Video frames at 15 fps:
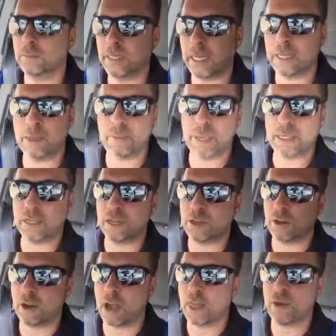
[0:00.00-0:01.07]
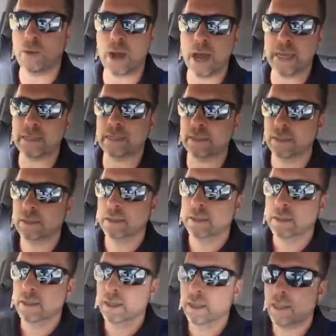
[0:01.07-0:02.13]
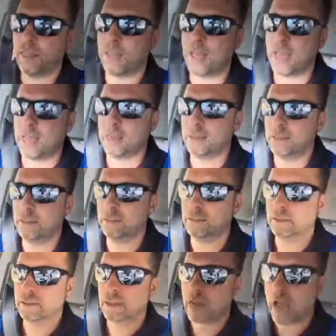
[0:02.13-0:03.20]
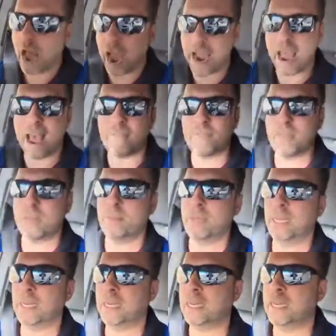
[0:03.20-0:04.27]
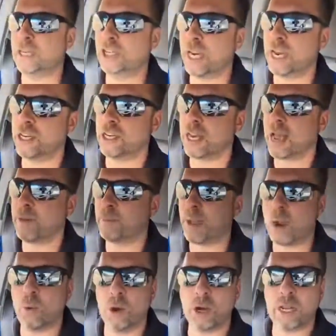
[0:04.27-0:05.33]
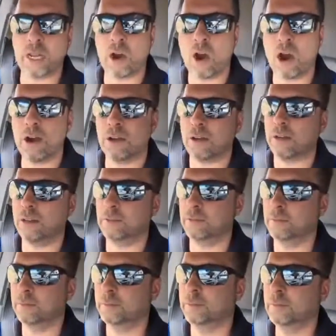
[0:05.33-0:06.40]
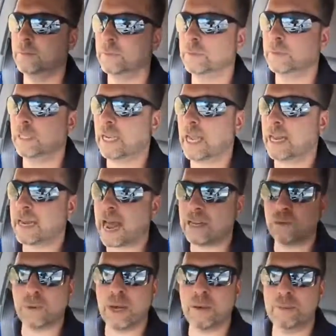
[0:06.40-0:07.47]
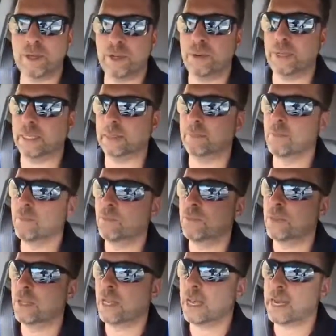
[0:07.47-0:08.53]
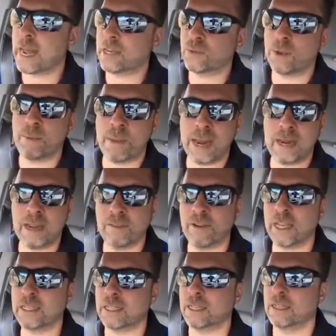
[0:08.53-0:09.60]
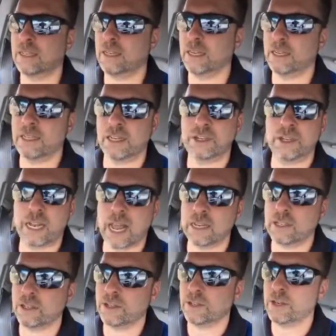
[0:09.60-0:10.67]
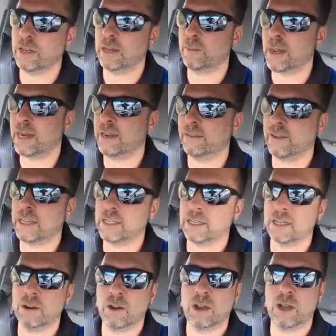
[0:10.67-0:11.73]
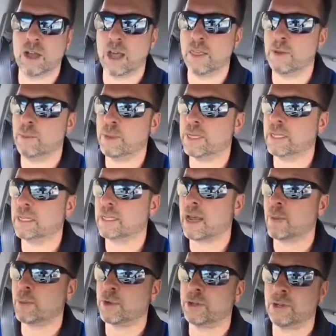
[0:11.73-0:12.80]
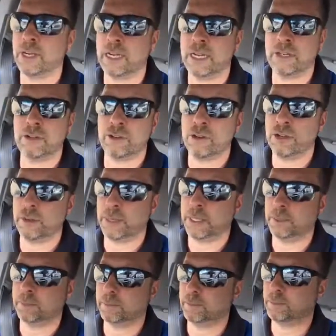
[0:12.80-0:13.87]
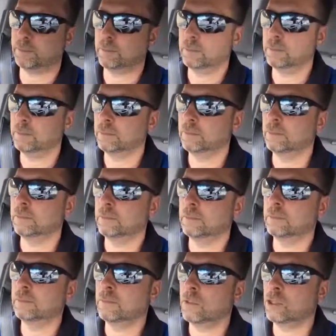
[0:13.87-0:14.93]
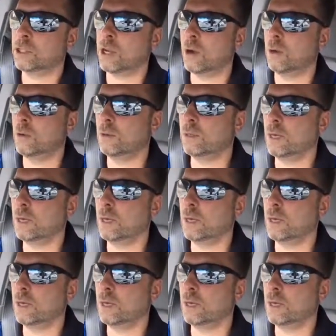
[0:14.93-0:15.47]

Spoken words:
in the business or otherwise, then I have the ability to change that by working harder. And that's what I'm doing. And that's what many of us in Digital Altitude and many of us in other business opportunities are doing. So